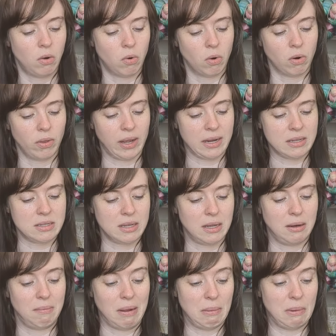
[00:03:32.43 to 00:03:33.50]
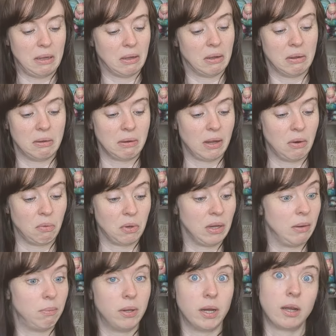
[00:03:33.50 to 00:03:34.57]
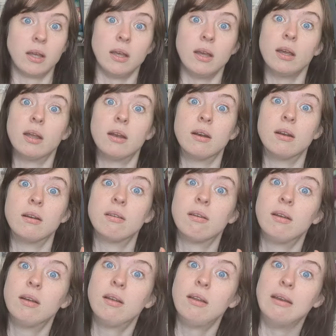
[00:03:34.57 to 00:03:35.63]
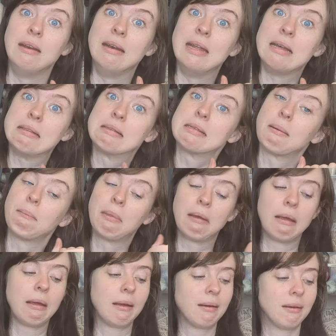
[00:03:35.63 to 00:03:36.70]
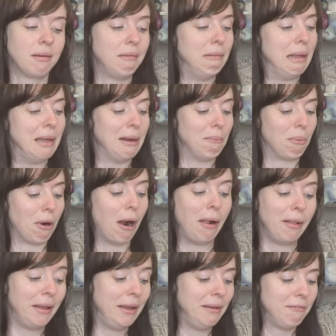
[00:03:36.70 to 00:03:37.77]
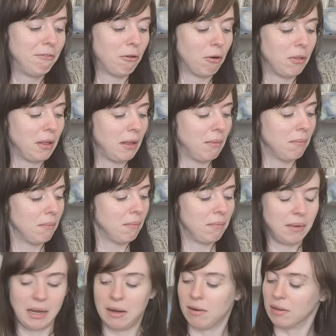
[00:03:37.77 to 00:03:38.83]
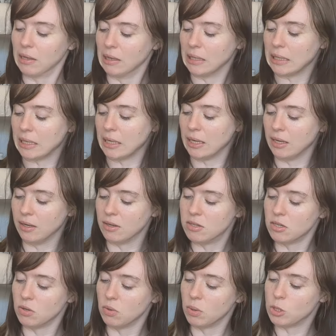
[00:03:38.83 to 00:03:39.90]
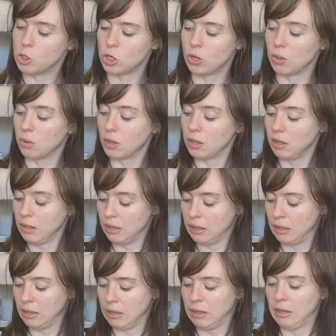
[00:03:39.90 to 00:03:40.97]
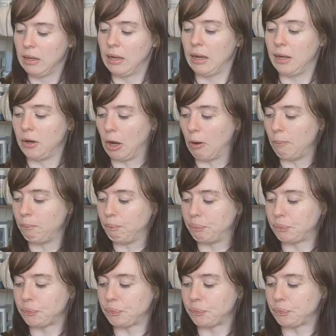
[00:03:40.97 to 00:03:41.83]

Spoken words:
Or, like I said, maybe I'll get really plucky and knit something, knit a bralette for them and lean into the joke. I don't know.